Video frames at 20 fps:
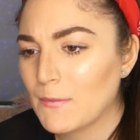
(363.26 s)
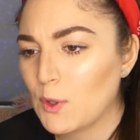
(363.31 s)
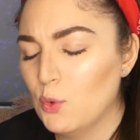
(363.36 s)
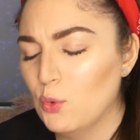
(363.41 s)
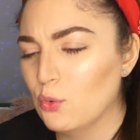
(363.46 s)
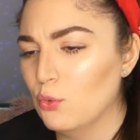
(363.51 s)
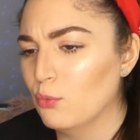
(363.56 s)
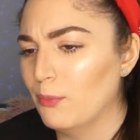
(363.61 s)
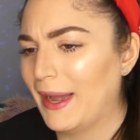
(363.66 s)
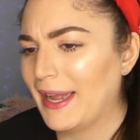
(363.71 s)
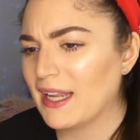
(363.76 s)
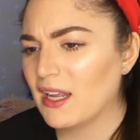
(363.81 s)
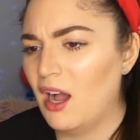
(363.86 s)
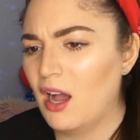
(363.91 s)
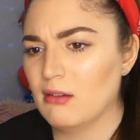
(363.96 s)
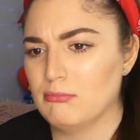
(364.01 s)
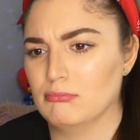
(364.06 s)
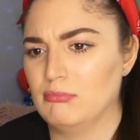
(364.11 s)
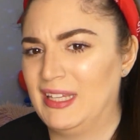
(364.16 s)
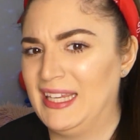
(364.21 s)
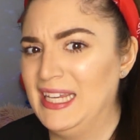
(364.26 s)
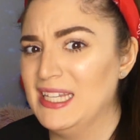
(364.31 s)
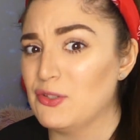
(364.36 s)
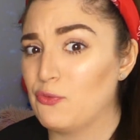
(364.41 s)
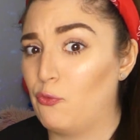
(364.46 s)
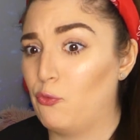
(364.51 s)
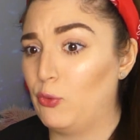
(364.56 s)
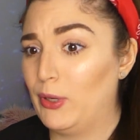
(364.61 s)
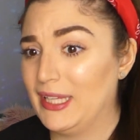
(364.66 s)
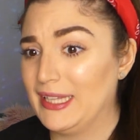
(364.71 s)
Oh my god. He's
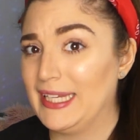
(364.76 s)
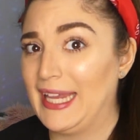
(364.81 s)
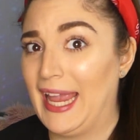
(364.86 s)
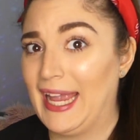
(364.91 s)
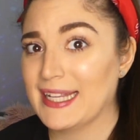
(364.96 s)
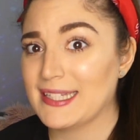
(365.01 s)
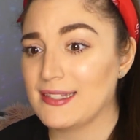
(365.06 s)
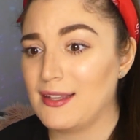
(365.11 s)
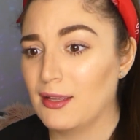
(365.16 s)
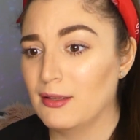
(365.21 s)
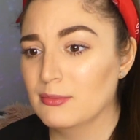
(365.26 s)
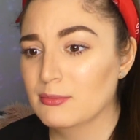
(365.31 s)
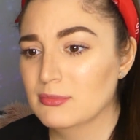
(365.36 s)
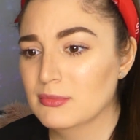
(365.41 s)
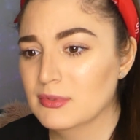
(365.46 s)
really handsome.